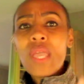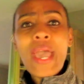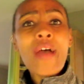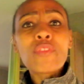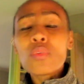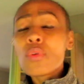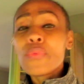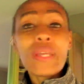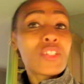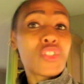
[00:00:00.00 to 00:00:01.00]
after the
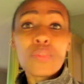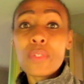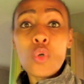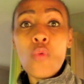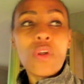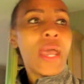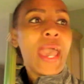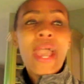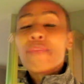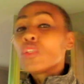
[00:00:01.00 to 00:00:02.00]
relationship is over,
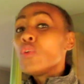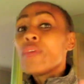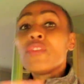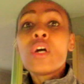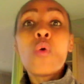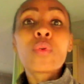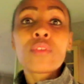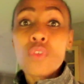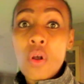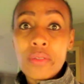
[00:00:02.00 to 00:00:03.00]
after you have dealt with
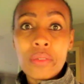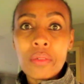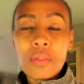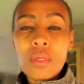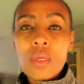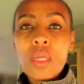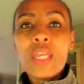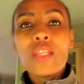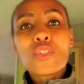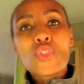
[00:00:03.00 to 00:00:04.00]
the narcissist.
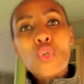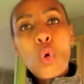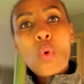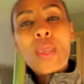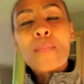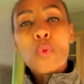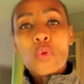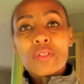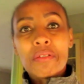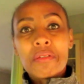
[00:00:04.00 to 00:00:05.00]
It is so
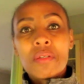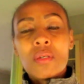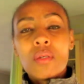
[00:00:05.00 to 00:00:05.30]
important